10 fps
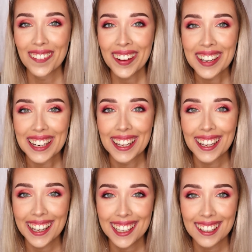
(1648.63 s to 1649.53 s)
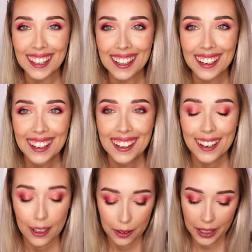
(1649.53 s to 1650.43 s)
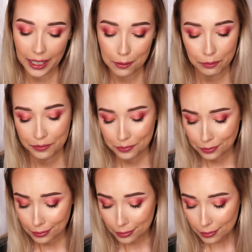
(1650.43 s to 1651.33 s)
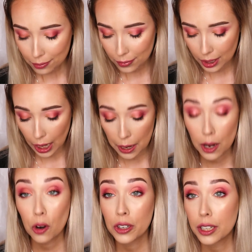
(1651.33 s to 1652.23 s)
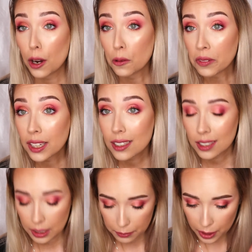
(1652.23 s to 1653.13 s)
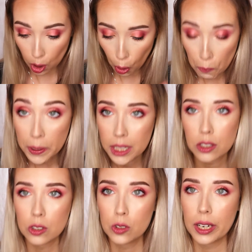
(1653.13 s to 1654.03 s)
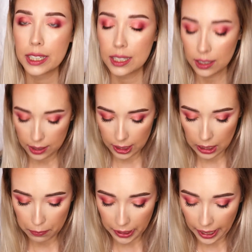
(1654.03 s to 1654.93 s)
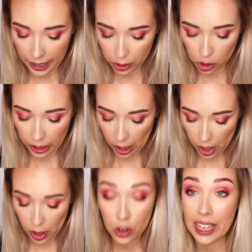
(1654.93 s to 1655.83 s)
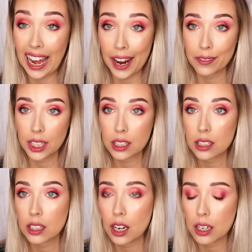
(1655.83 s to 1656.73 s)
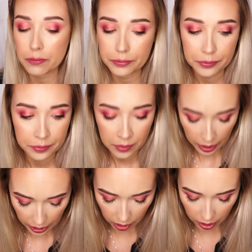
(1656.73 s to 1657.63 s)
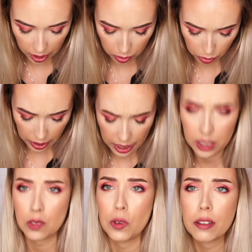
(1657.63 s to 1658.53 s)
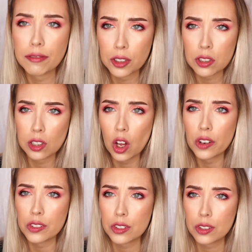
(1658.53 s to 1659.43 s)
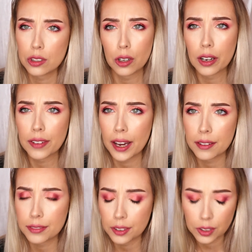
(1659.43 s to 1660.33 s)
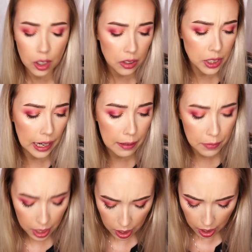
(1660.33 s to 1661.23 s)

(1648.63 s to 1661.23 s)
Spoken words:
What an idiot. Okay. I already own this. I'm gonna open it so you guys can see, but I already have this. I got it as gratis when it first launched, so I've had it for a long time.